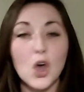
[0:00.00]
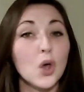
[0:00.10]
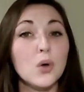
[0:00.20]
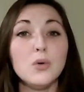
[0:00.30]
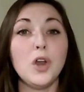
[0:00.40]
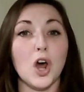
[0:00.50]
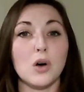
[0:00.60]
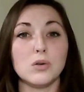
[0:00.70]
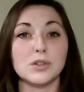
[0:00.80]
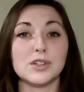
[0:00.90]
Who
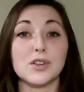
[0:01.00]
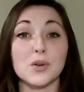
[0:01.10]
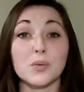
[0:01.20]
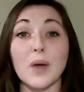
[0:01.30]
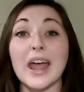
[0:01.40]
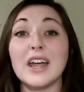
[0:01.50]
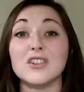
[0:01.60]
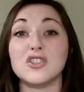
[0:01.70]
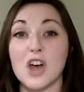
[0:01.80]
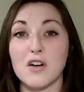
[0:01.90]
knows the
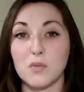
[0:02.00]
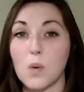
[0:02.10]
range of